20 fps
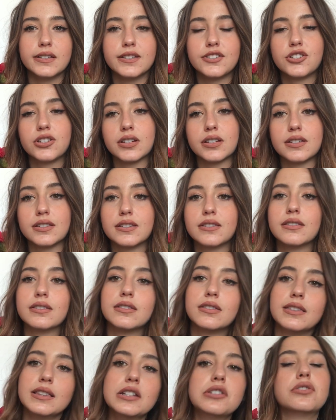It's just
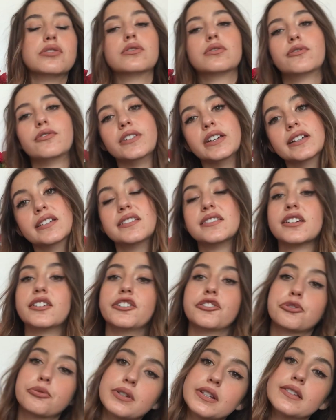little things
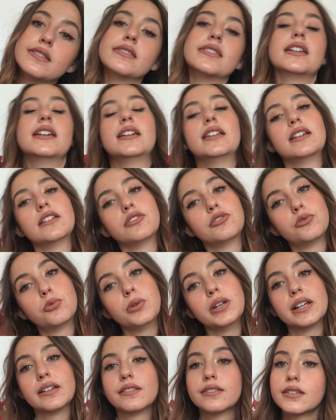are twisted and
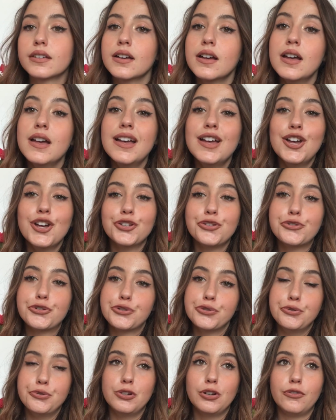tweaked
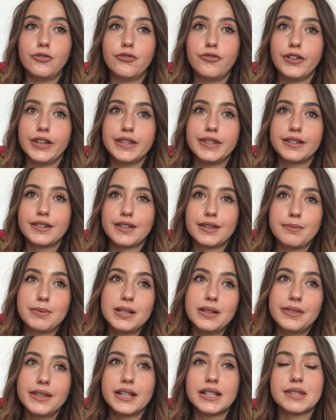to fit the
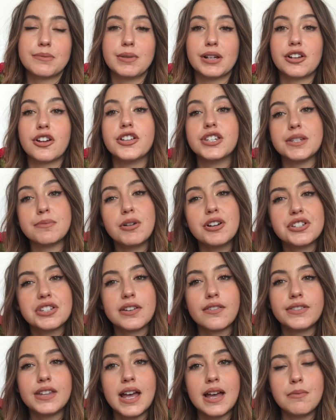buildings, because most
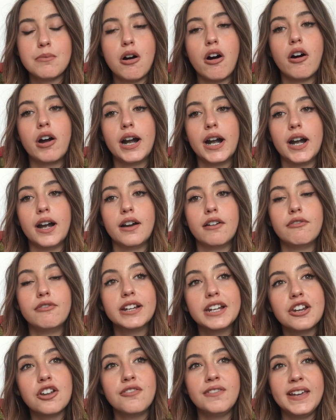of them are
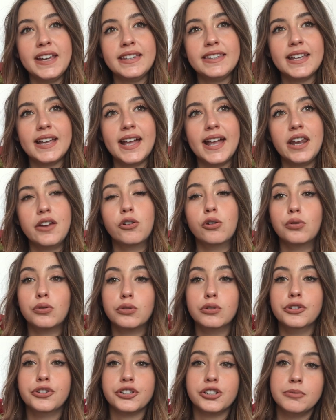renovated
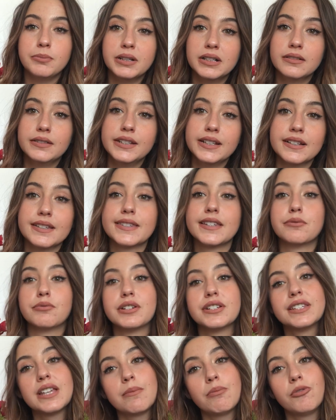older buildings that
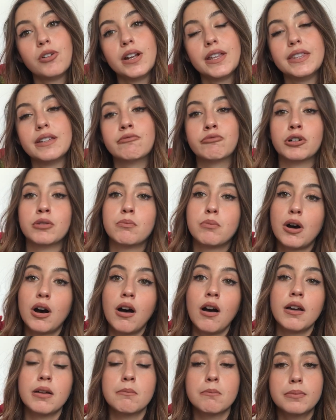were separate, they were
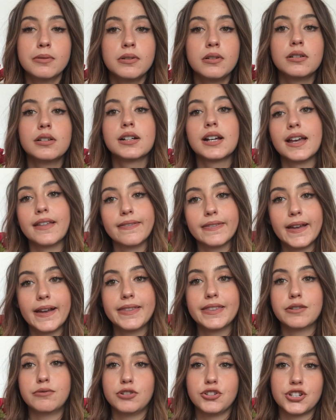bought in bulk, and
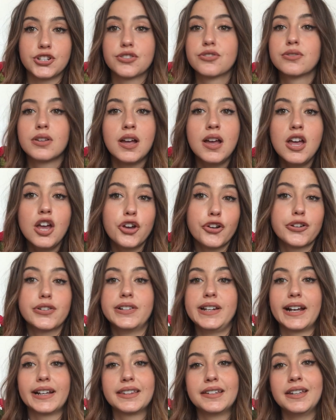then they were just
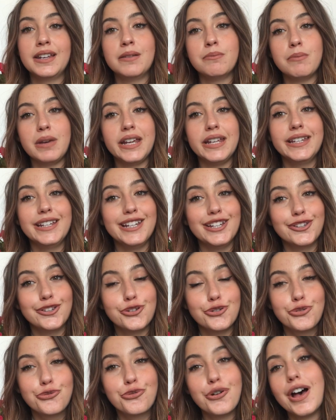connected and made
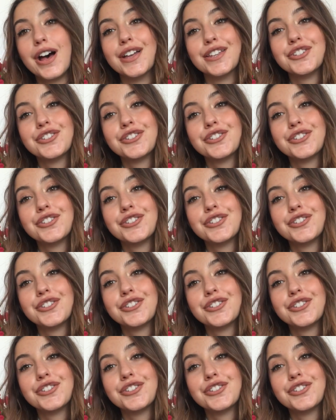into a